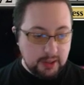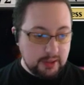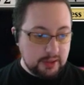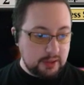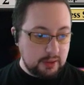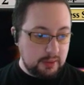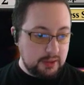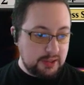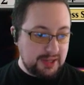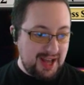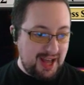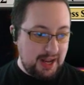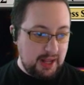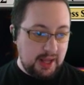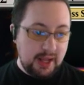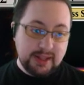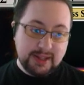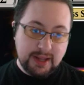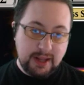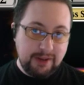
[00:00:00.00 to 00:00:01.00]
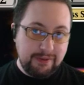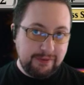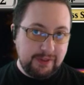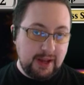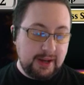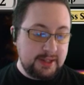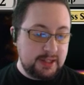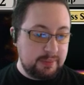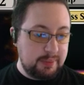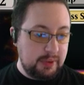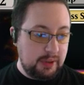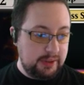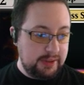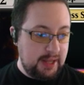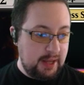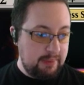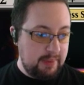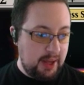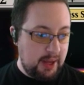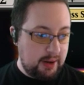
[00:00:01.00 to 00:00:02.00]
So it's kind of flexible in
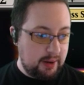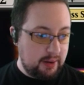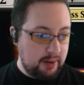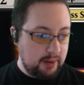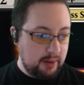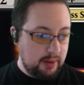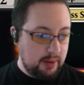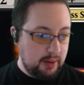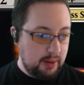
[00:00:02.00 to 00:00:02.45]
that manner.